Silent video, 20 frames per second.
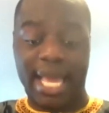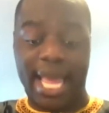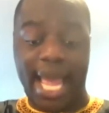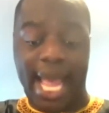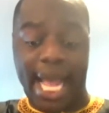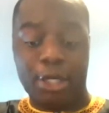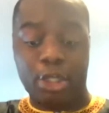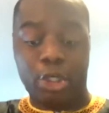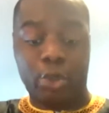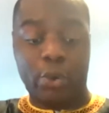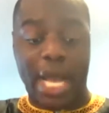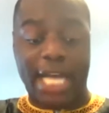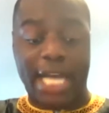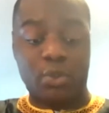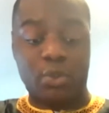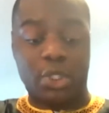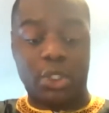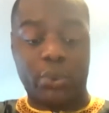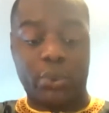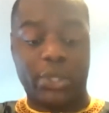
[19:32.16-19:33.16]
and a
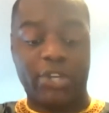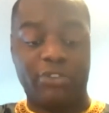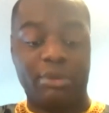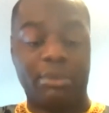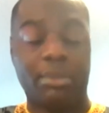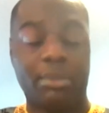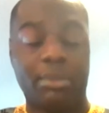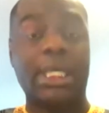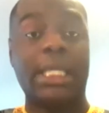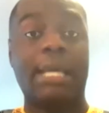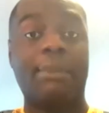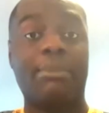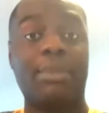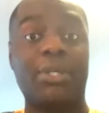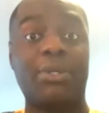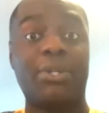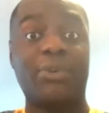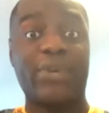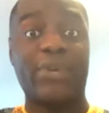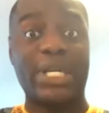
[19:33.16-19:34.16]
graduate degree from
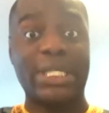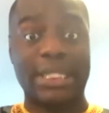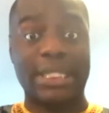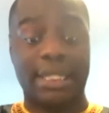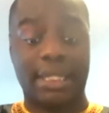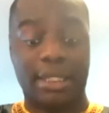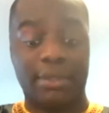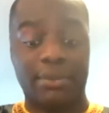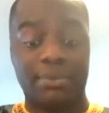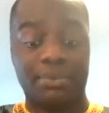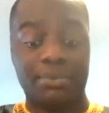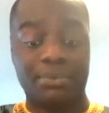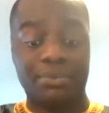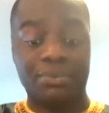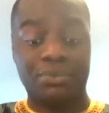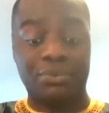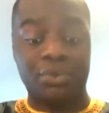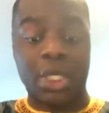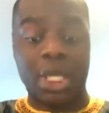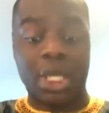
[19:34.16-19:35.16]
Columbia University,
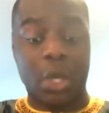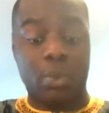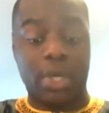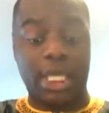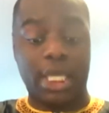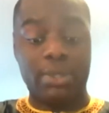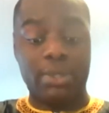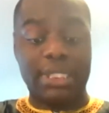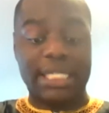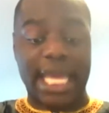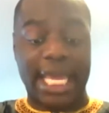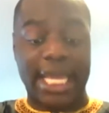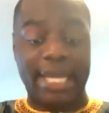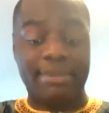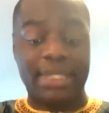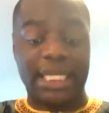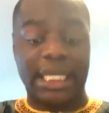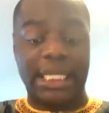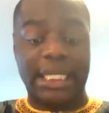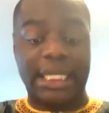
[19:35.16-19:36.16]
where he was named
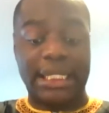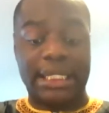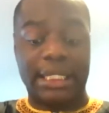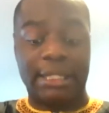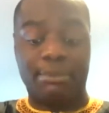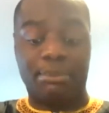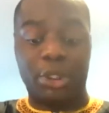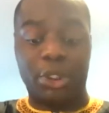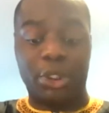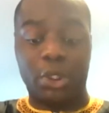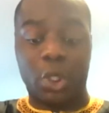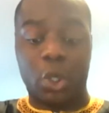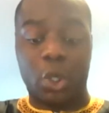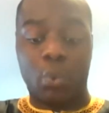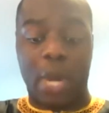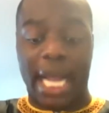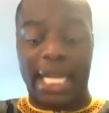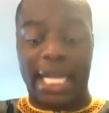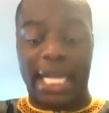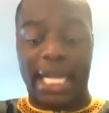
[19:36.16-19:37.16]
a Lynton Book
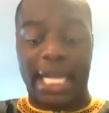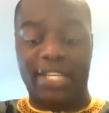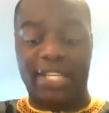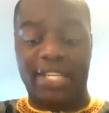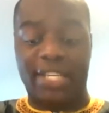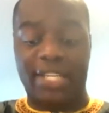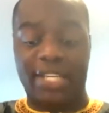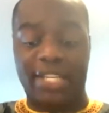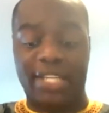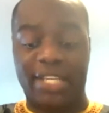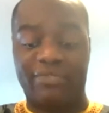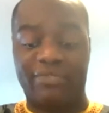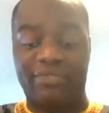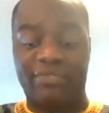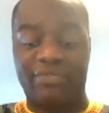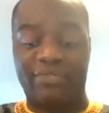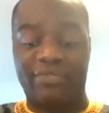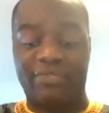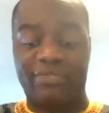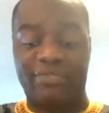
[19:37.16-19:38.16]
Writing
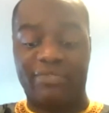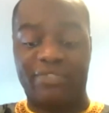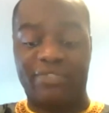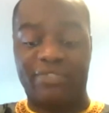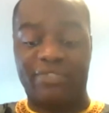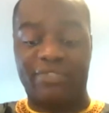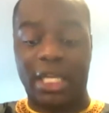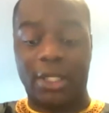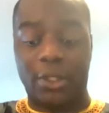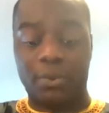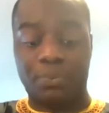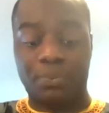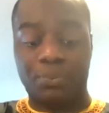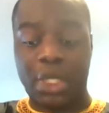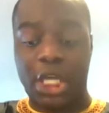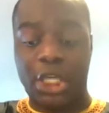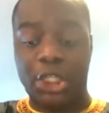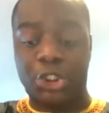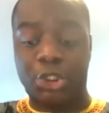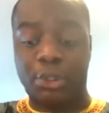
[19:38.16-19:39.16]

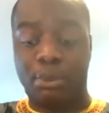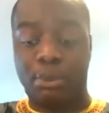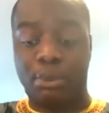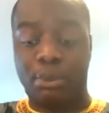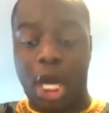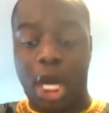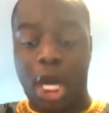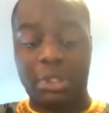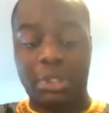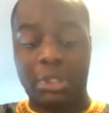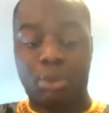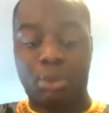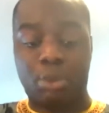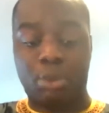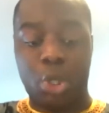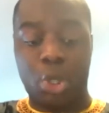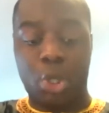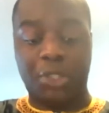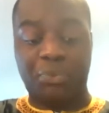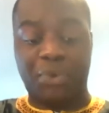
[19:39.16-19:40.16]
Fellow. Shomari
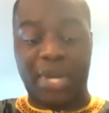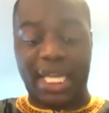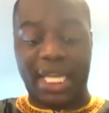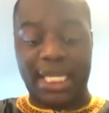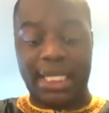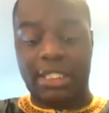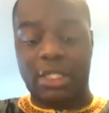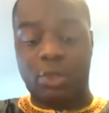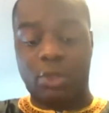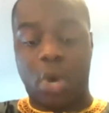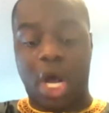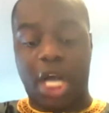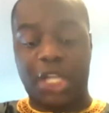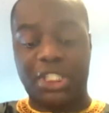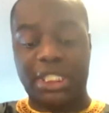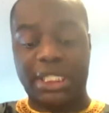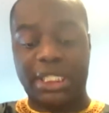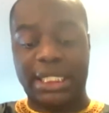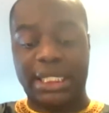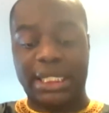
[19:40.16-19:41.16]
was born and raised
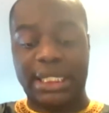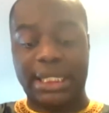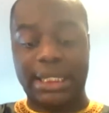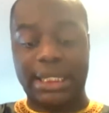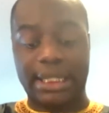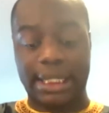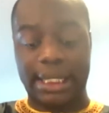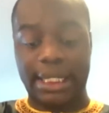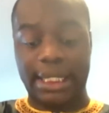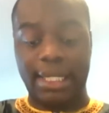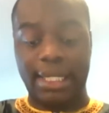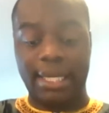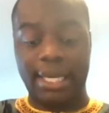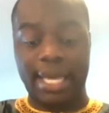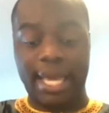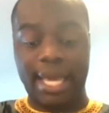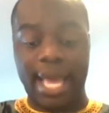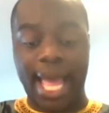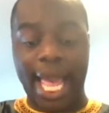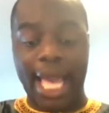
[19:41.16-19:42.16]
in Washington, D.C.,
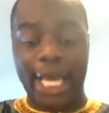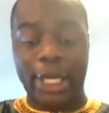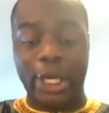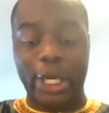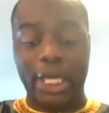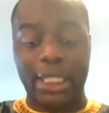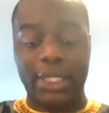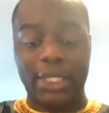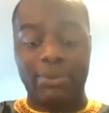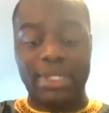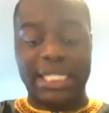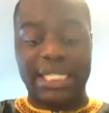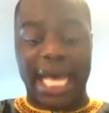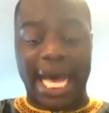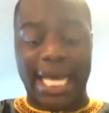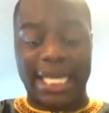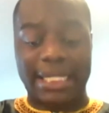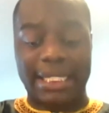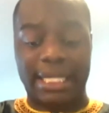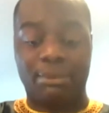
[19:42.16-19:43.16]
and currently
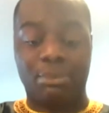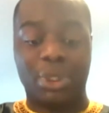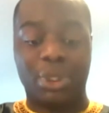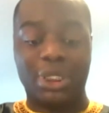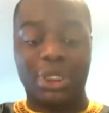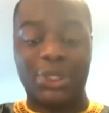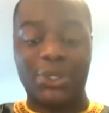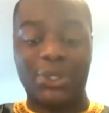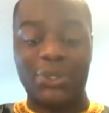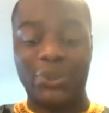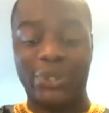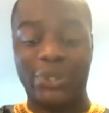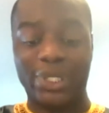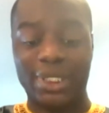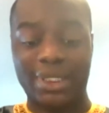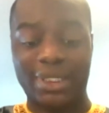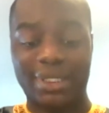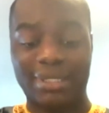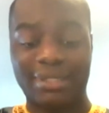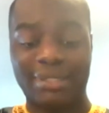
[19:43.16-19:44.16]
resides in Brooklyn, New
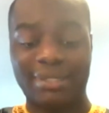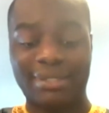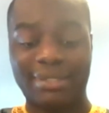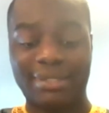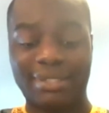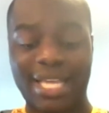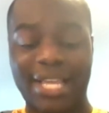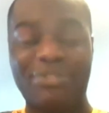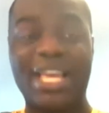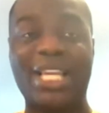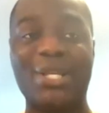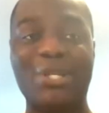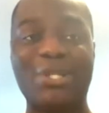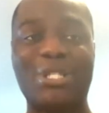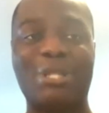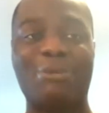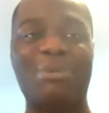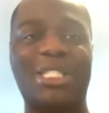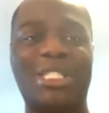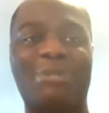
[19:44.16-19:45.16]
York. Thank you so
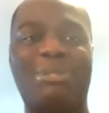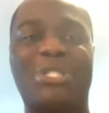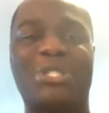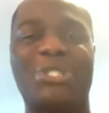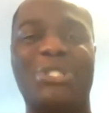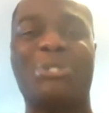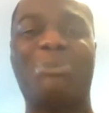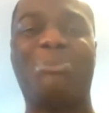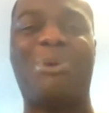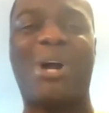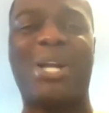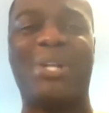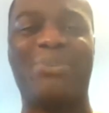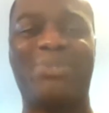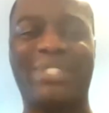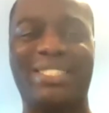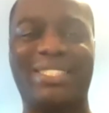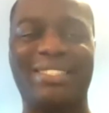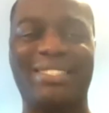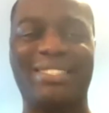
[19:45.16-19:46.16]
much, Mr. Shomari
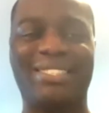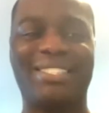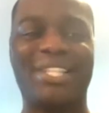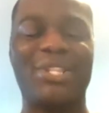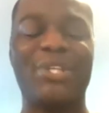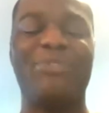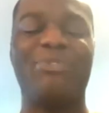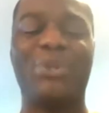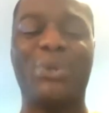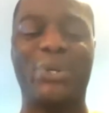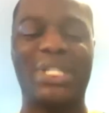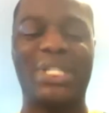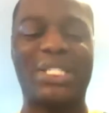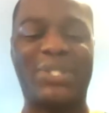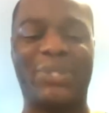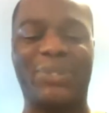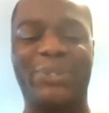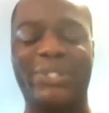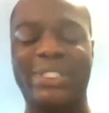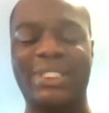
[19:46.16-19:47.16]
Wills. The floor
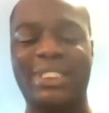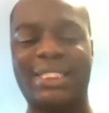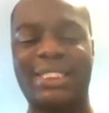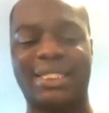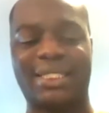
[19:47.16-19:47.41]
is yours.